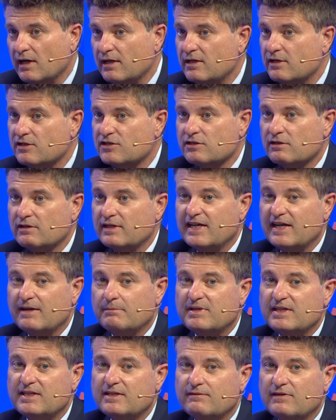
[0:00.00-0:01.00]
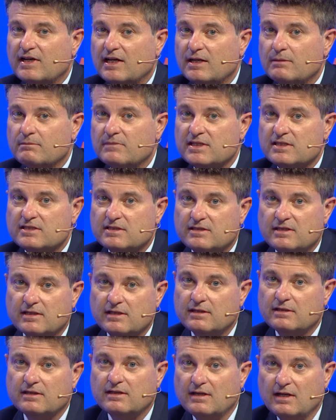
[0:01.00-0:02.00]
and there certainly have been developments
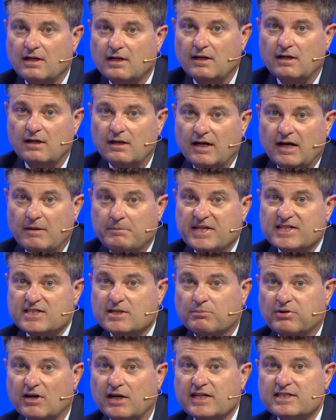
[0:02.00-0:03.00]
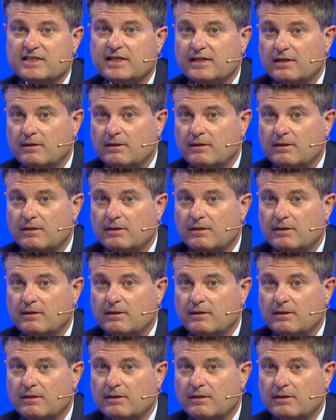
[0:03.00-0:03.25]
that have been surprising.